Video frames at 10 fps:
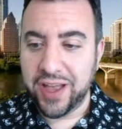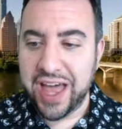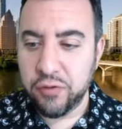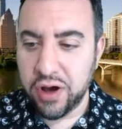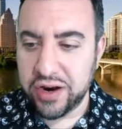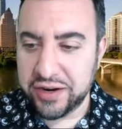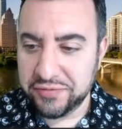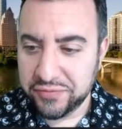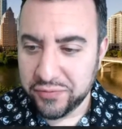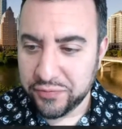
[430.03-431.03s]
Hey,
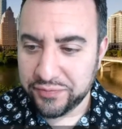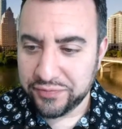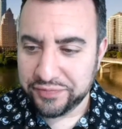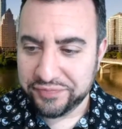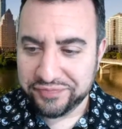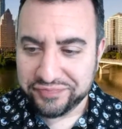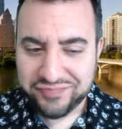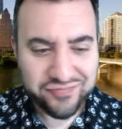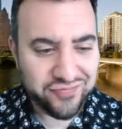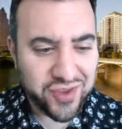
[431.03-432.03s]
Ronan.
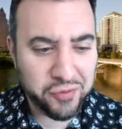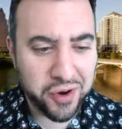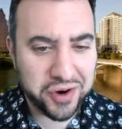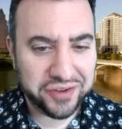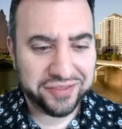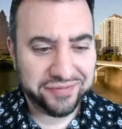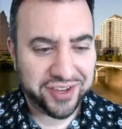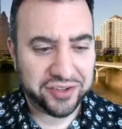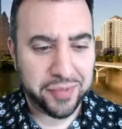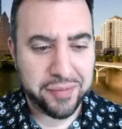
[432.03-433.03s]
Ronan
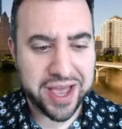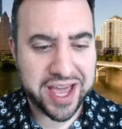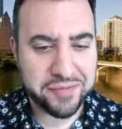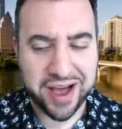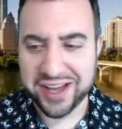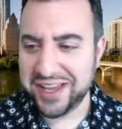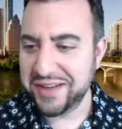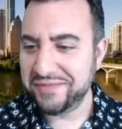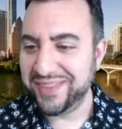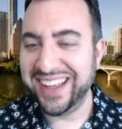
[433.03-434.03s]
says, my man,
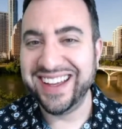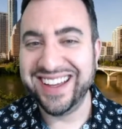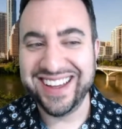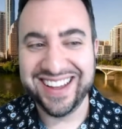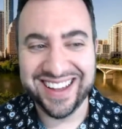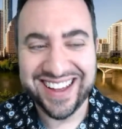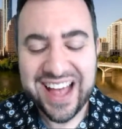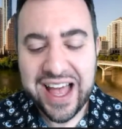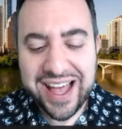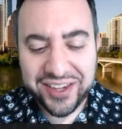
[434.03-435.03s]
Maki.
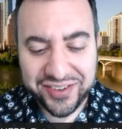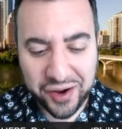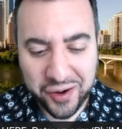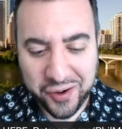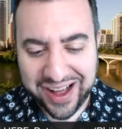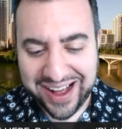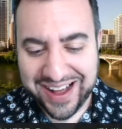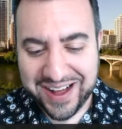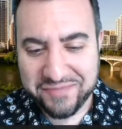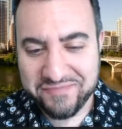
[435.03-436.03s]

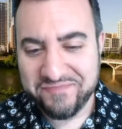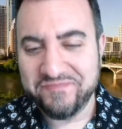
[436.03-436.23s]
So,